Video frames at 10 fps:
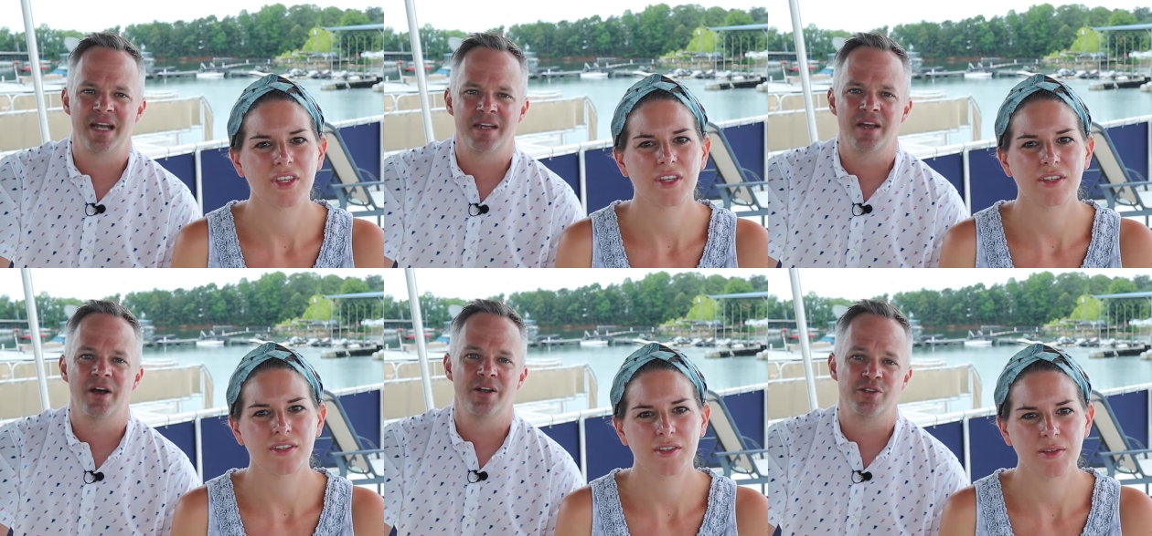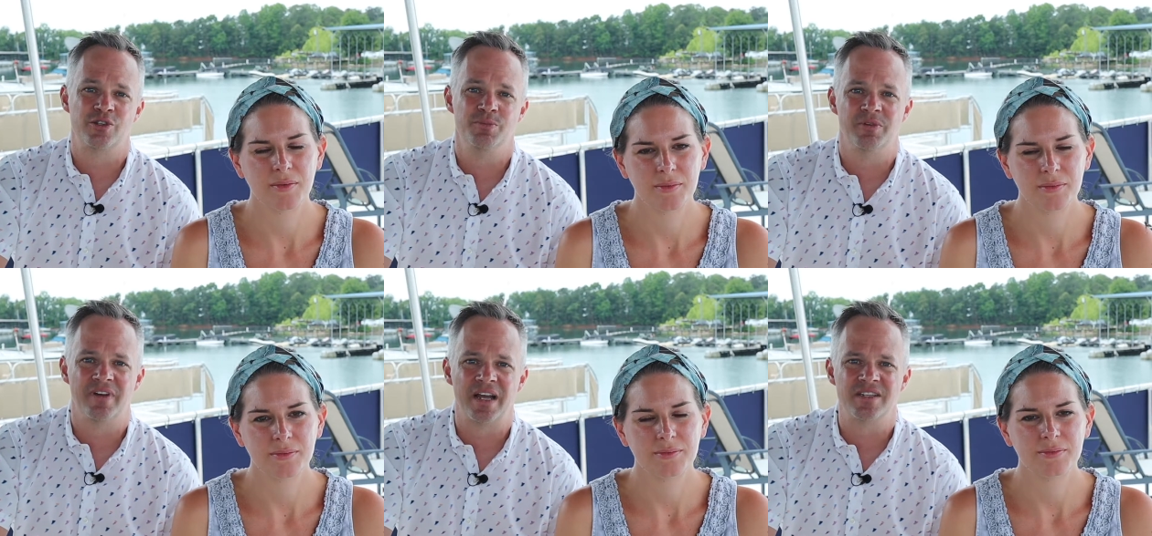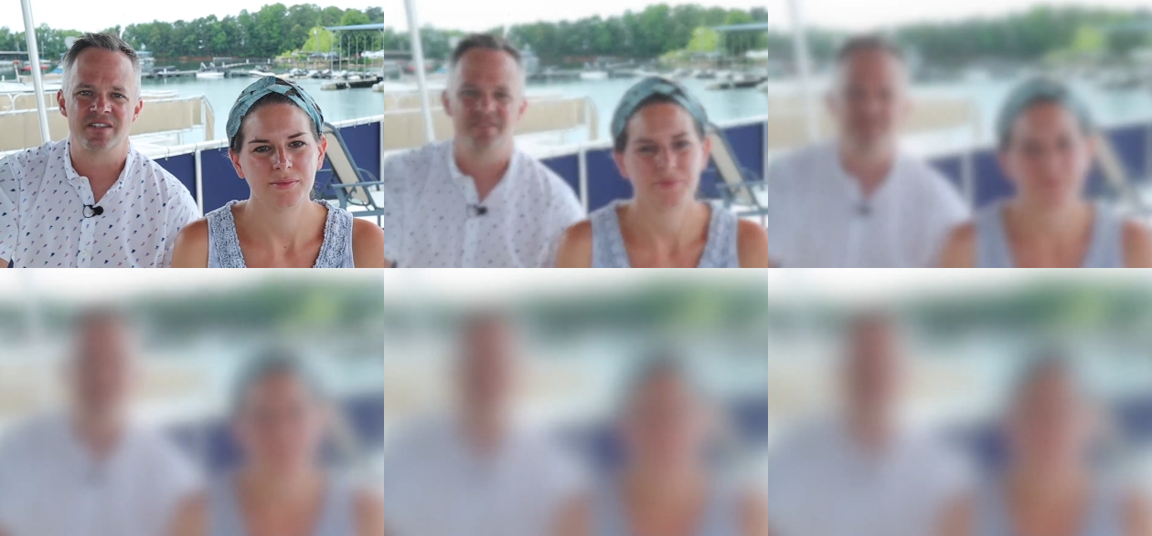Speaker 1: deck unsupervised.
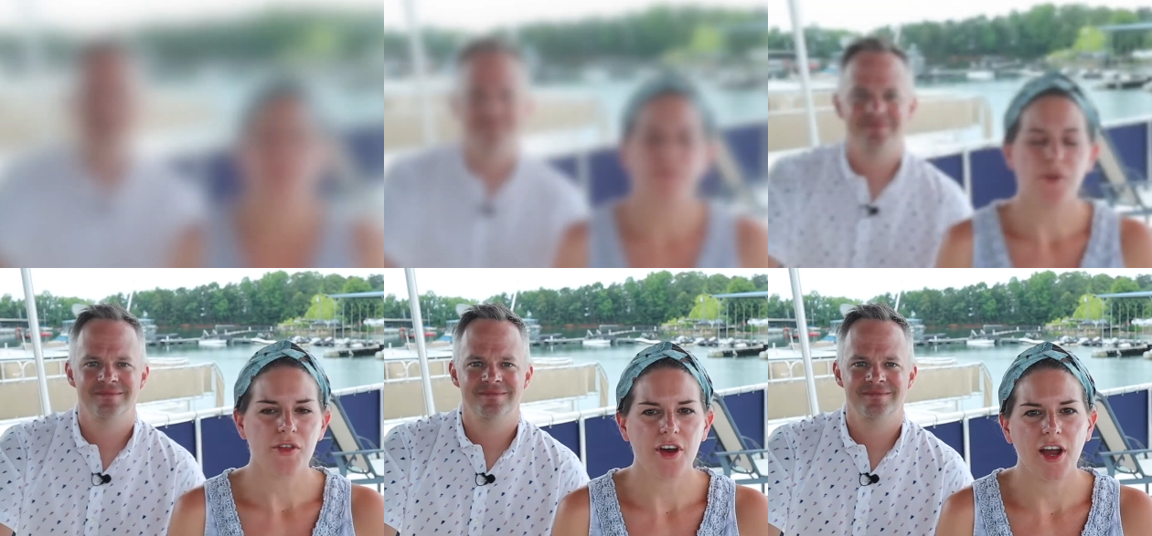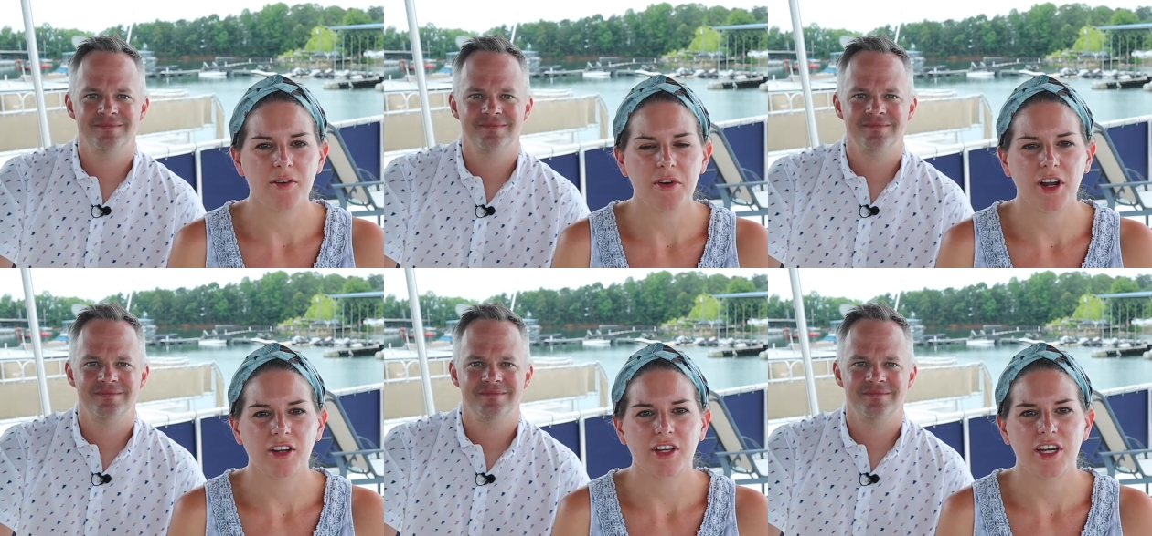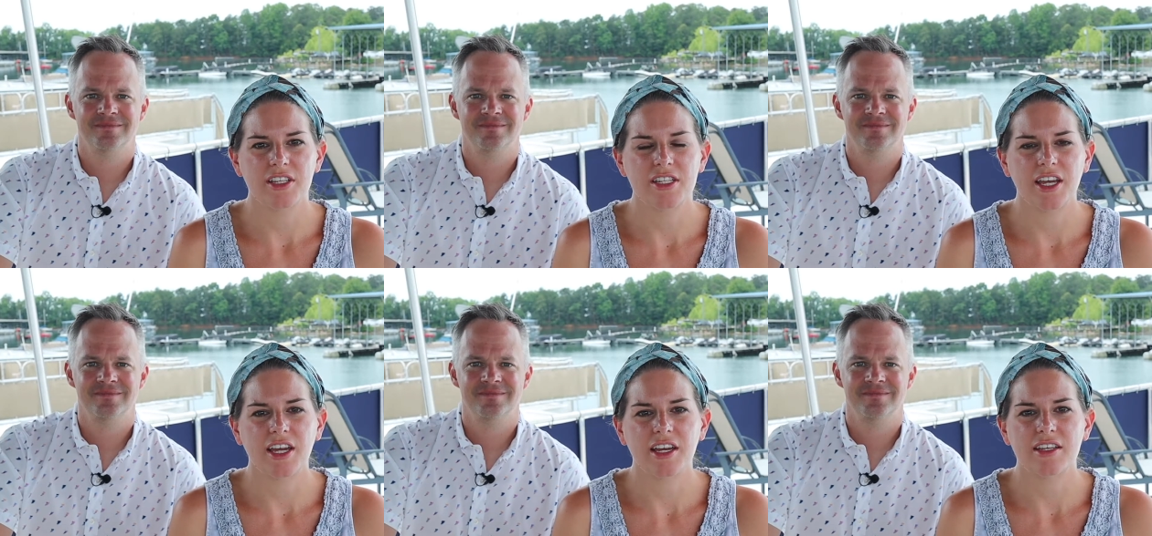
Speaker 2: The fourth item on our
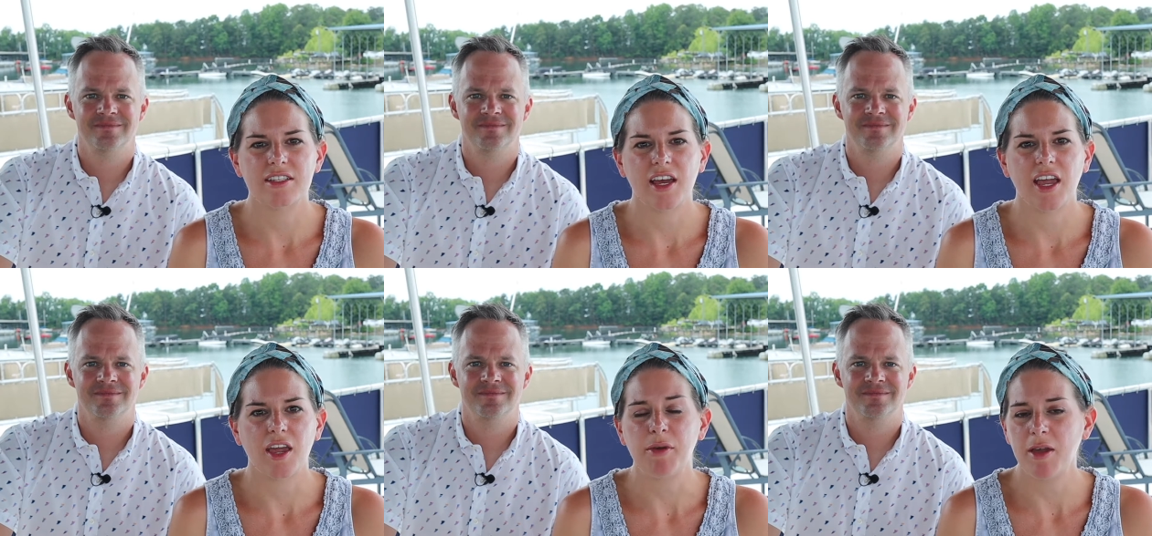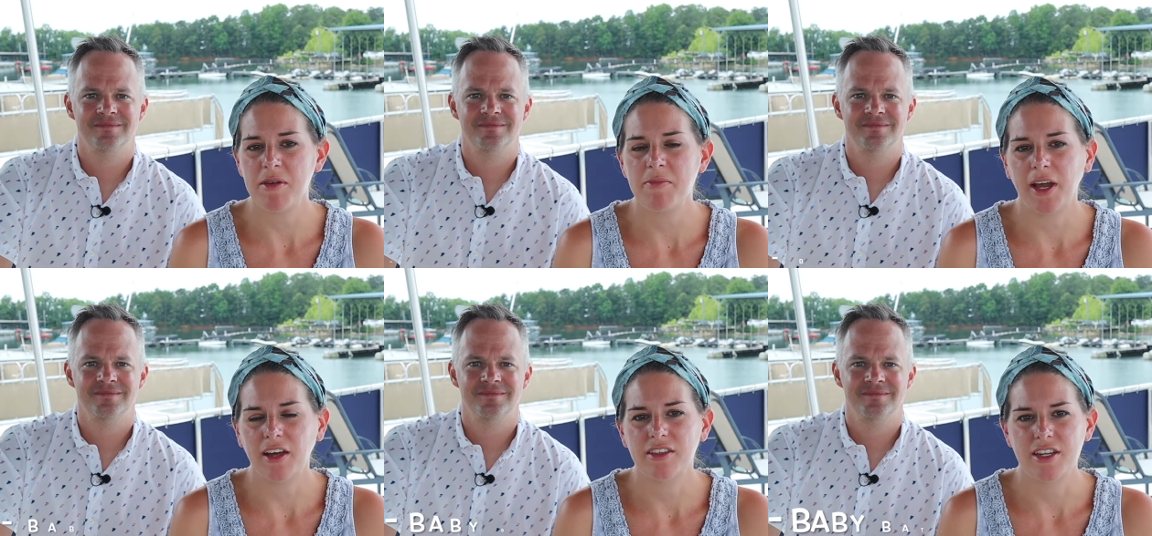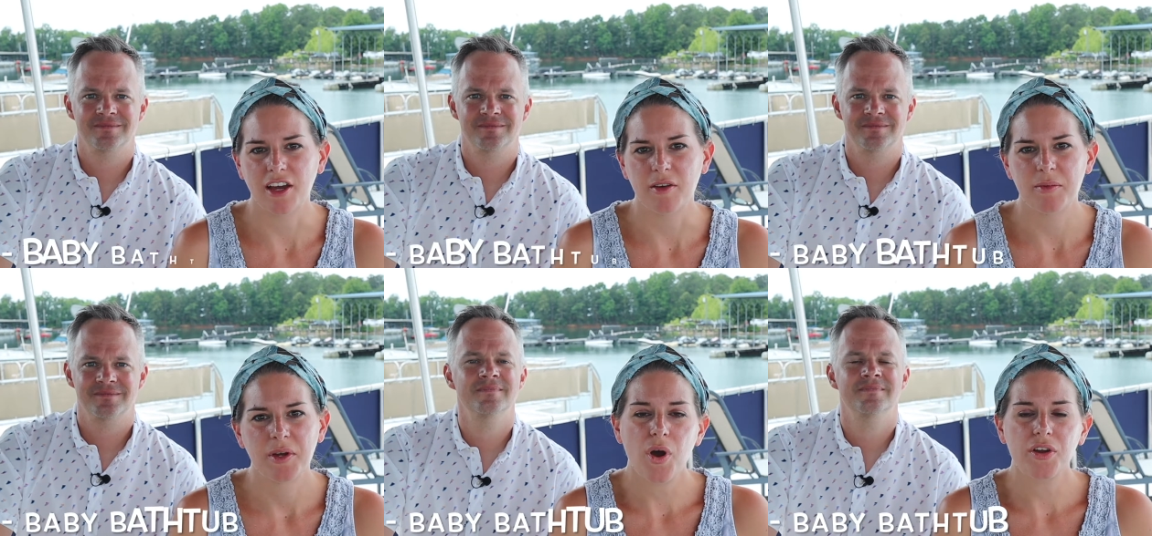list is a baby
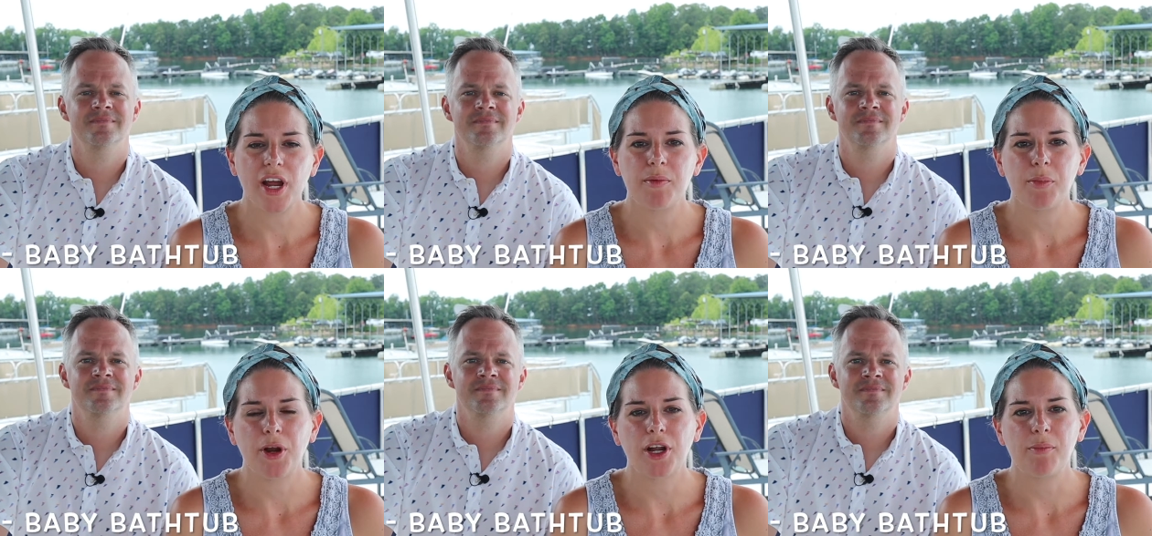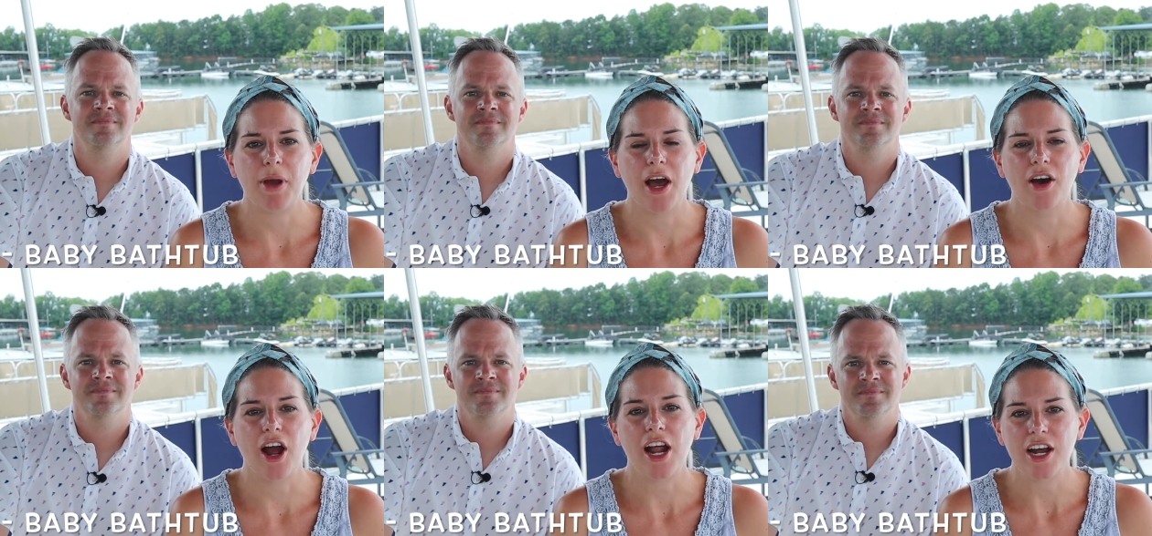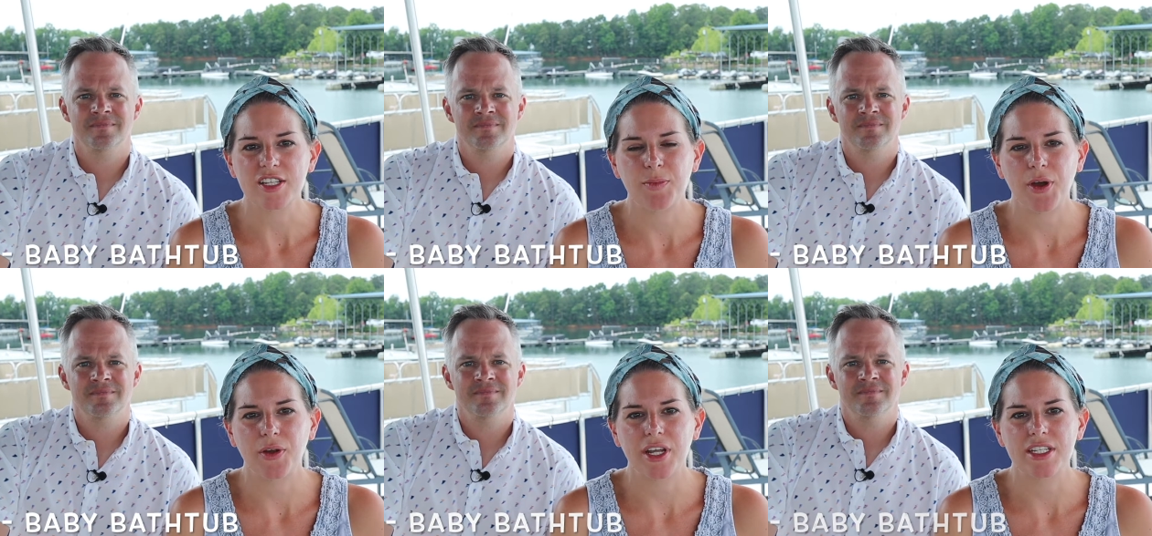bathtub. One great perk about our
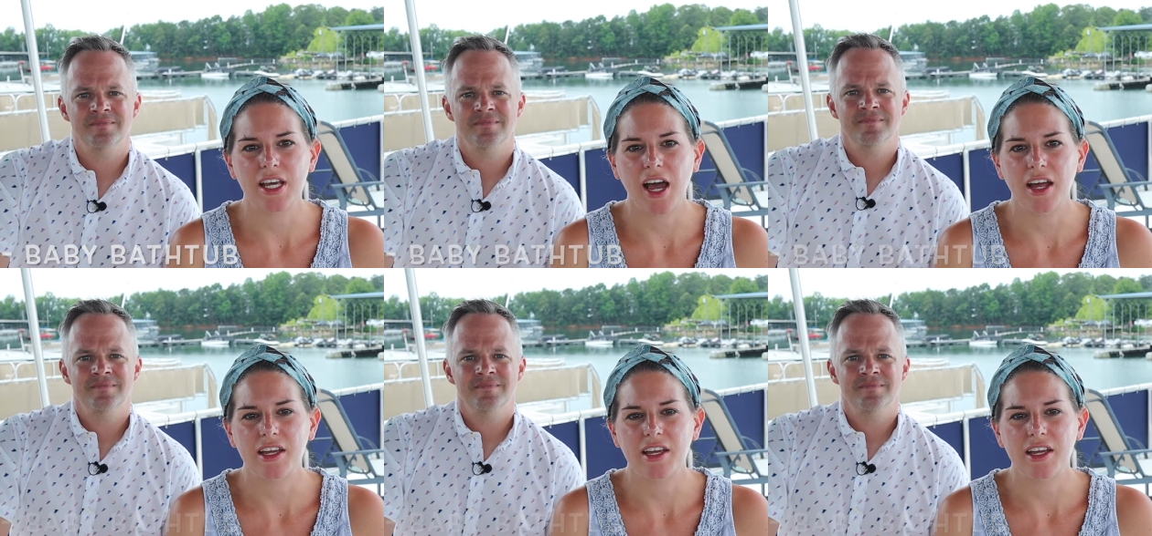houseboat is that